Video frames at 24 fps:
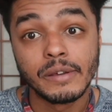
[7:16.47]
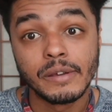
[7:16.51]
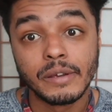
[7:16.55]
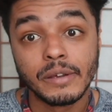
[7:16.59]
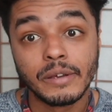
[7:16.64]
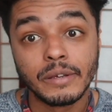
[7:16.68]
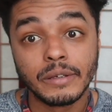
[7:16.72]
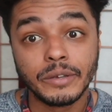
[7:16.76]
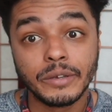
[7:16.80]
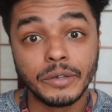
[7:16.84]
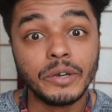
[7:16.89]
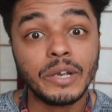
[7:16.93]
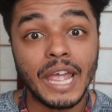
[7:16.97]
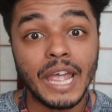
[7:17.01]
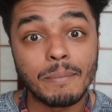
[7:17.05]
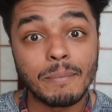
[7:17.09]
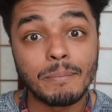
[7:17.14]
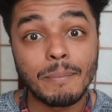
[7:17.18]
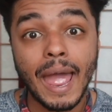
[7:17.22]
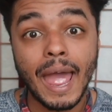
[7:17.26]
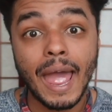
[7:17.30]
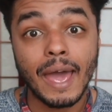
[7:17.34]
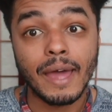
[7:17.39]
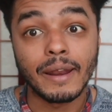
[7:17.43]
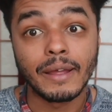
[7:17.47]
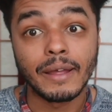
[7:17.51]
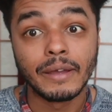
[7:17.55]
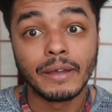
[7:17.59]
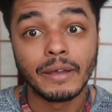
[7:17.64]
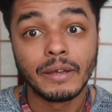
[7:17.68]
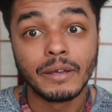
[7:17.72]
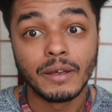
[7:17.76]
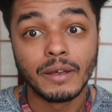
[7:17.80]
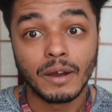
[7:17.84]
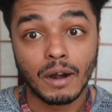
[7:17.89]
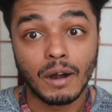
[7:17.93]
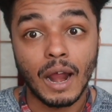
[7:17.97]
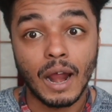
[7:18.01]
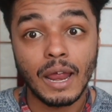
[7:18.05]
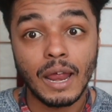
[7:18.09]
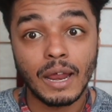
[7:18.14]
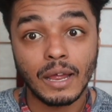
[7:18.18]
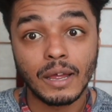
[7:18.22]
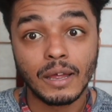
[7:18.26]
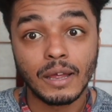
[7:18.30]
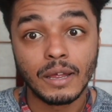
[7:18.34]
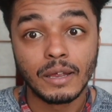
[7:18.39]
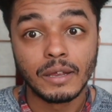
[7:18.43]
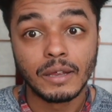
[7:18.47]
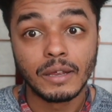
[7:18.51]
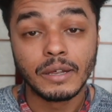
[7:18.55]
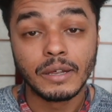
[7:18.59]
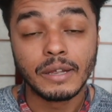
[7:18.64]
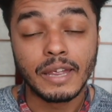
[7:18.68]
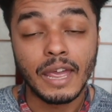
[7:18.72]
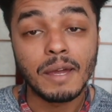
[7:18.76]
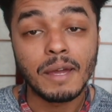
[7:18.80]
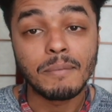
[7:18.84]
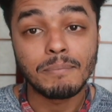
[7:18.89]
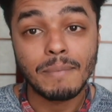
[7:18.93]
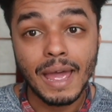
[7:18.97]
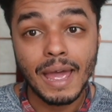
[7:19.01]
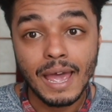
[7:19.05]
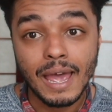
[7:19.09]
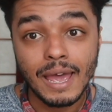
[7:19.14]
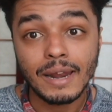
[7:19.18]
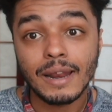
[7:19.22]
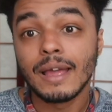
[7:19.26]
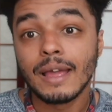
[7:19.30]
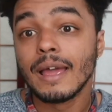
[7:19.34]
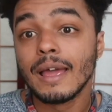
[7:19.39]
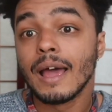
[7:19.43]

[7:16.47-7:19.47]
You get mad, all right? Get mad.